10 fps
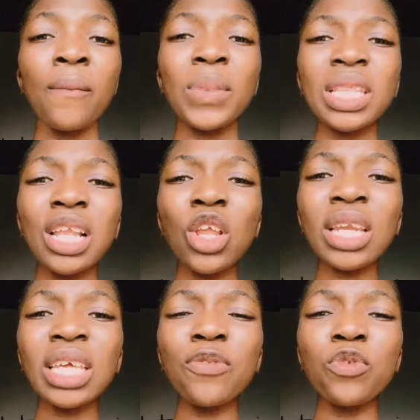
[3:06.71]
May the
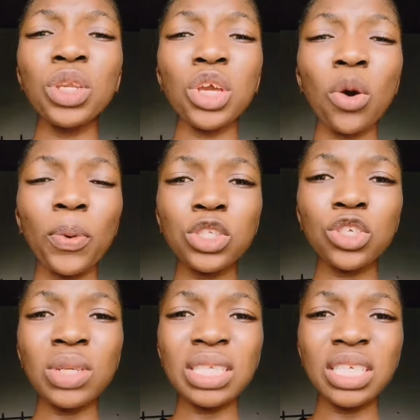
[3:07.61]
Lord give you the
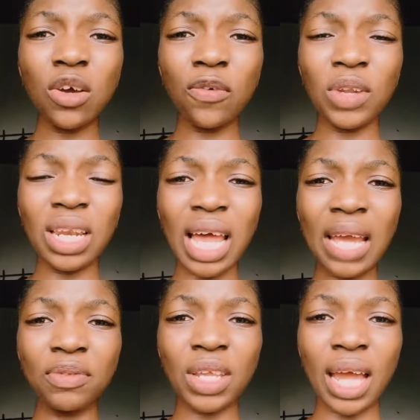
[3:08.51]
opportunity of a
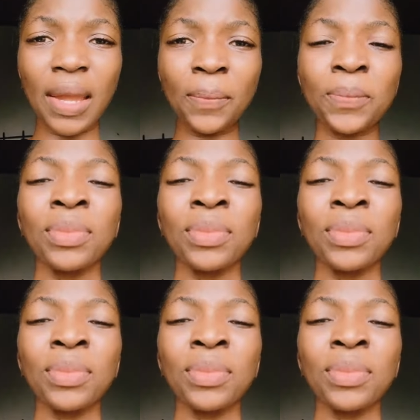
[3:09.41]
lifetime,